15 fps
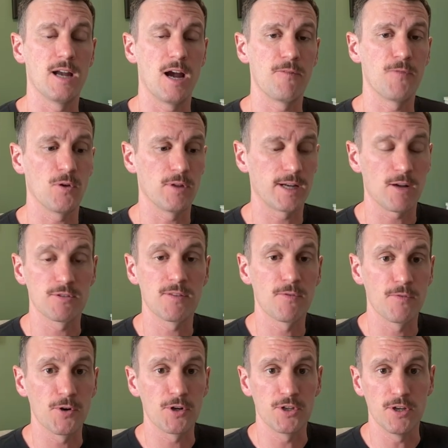felt like I was ever
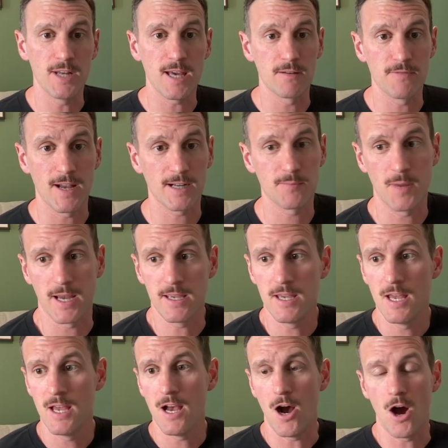very good at. In fact, my
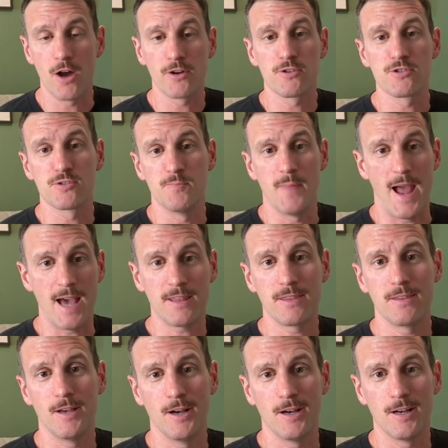honors math
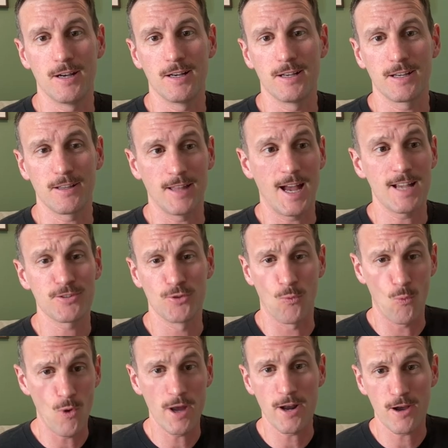class, the
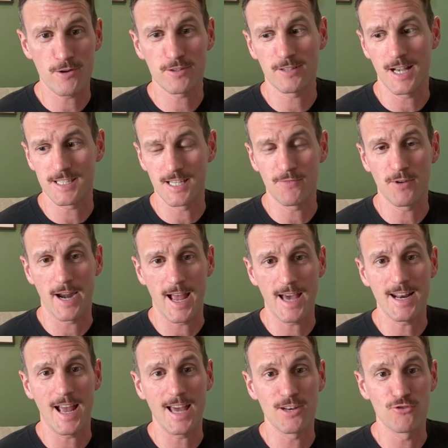one honors class I ever had, I
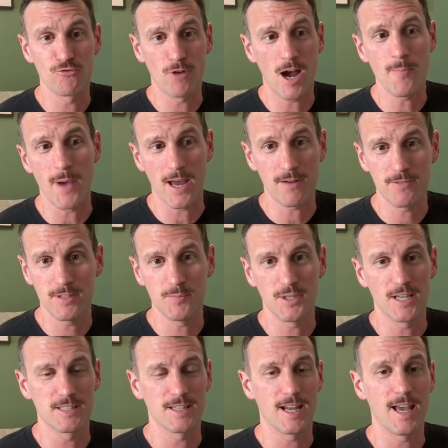had to drop out of it
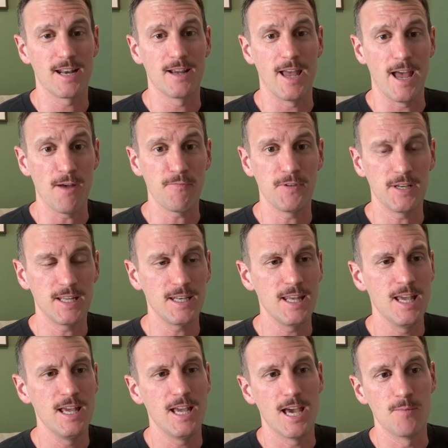because I had an F in it.
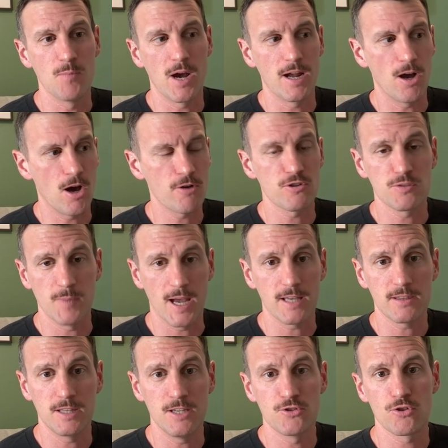And my honors math
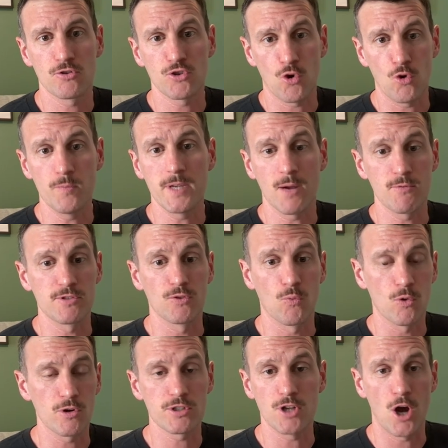teacher told me I was the
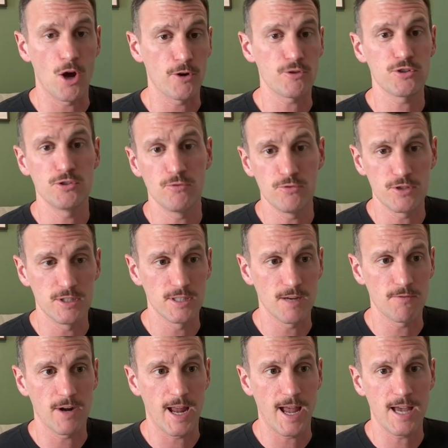worst honor student she's
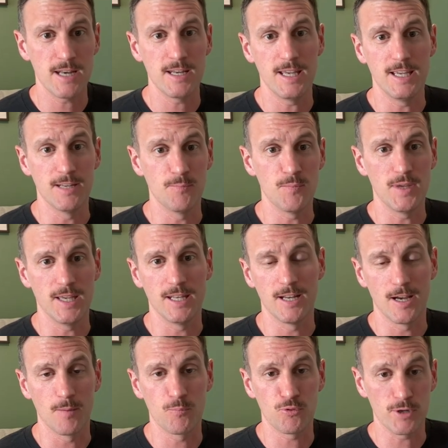ever had in
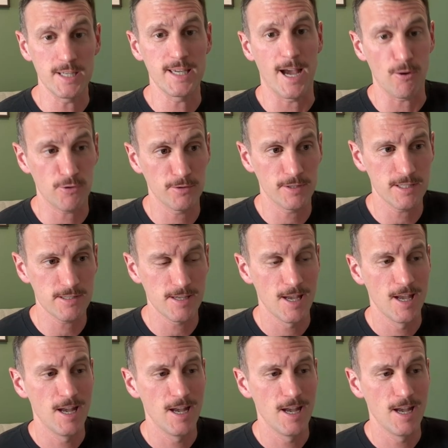pre-calculus.